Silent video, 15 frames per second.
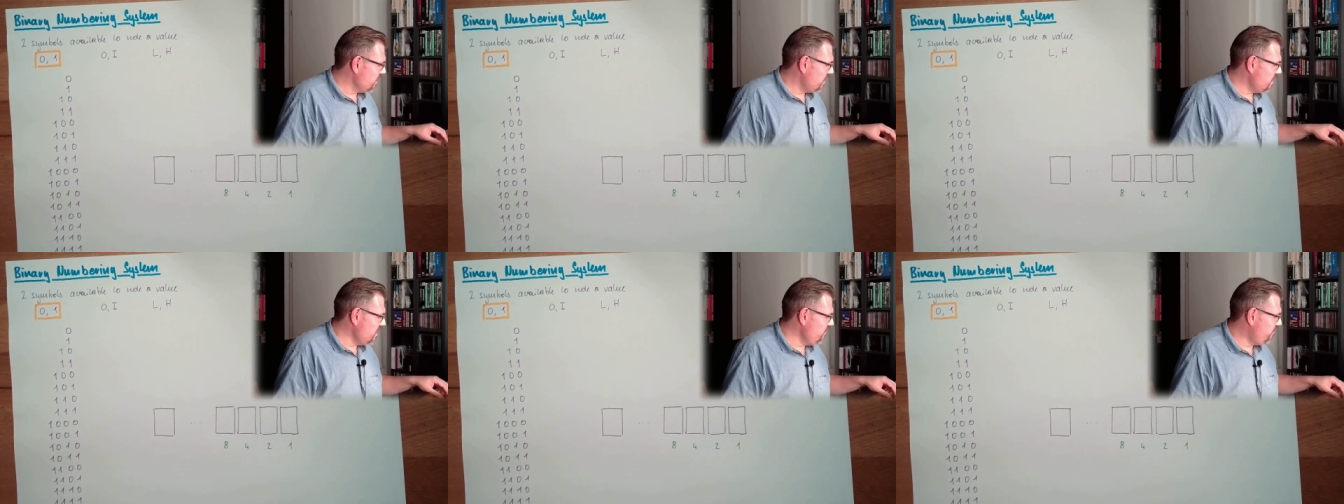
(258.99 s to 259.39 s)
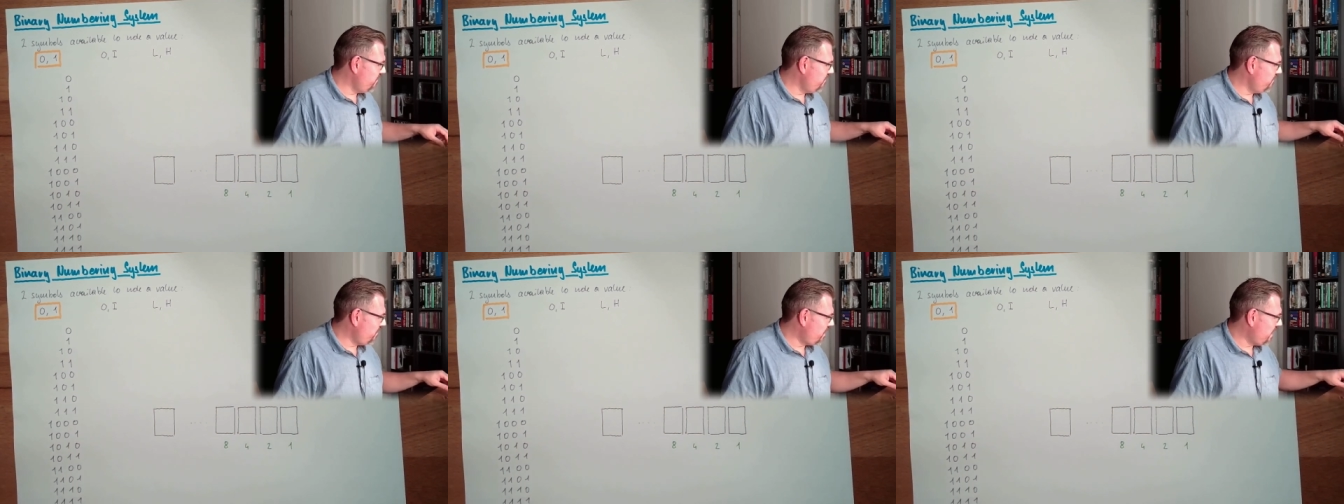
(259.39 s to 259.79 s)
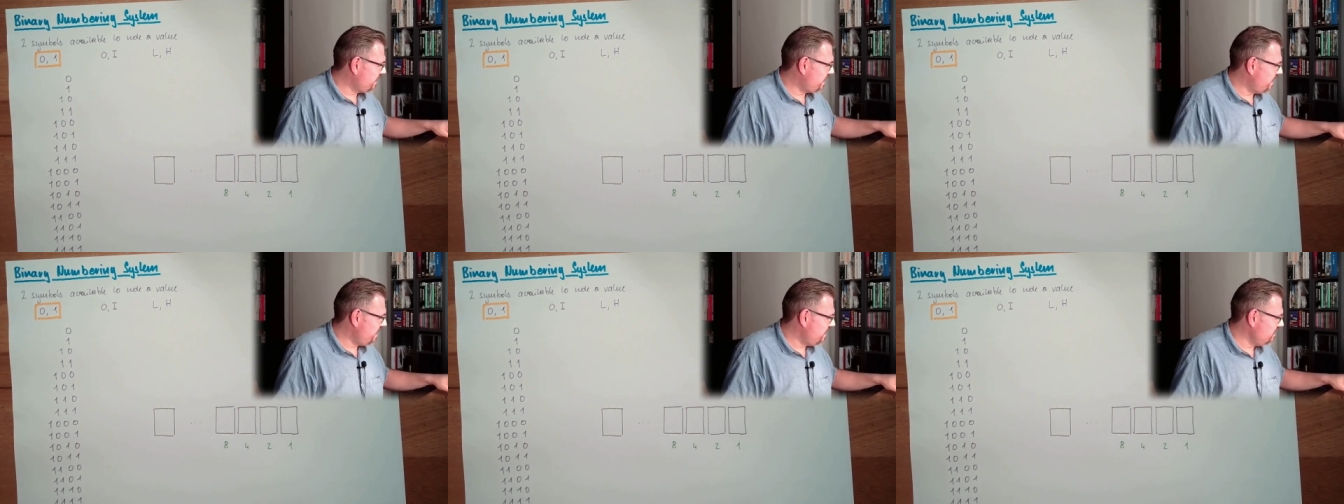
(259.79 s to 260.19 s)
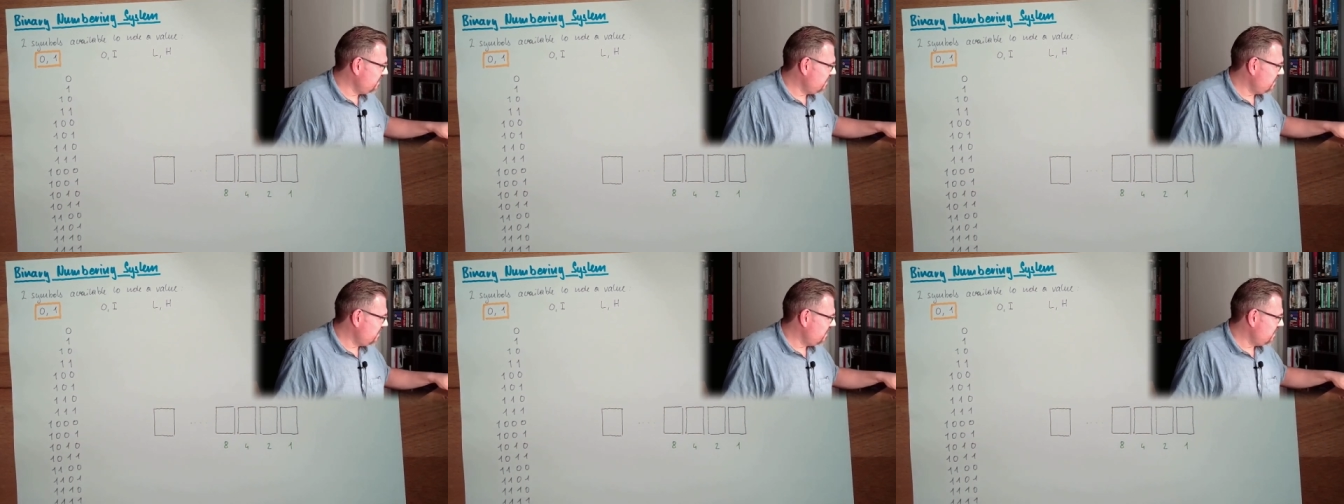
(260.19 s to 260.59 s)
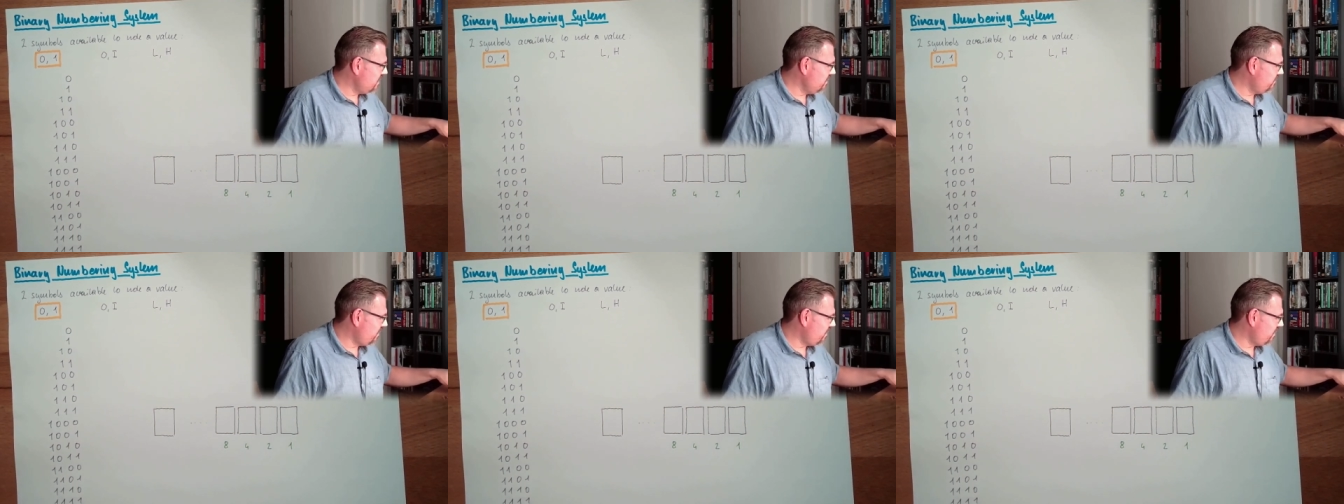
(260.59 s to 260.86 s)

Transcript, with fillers: If again, if